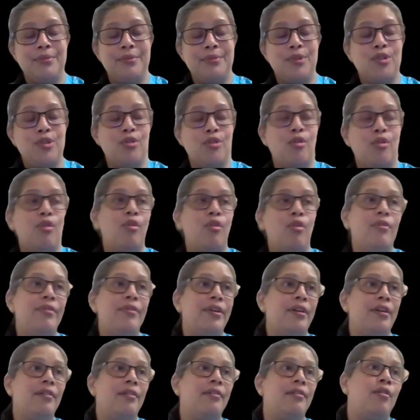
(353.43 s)
So
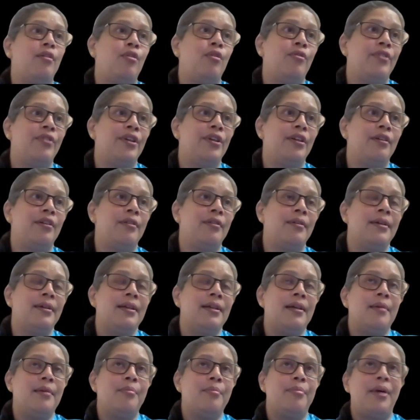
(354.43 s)
over a
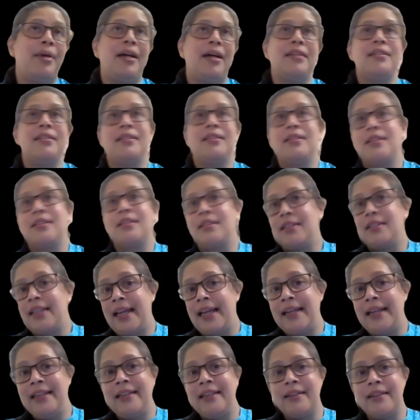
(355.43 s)
past
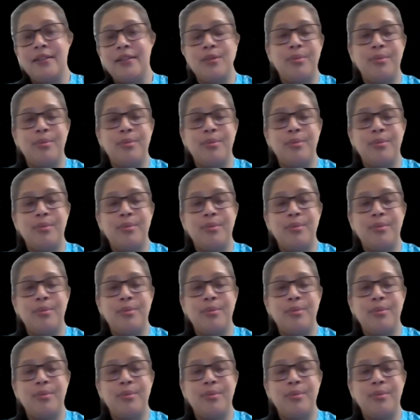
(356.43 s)
10 years,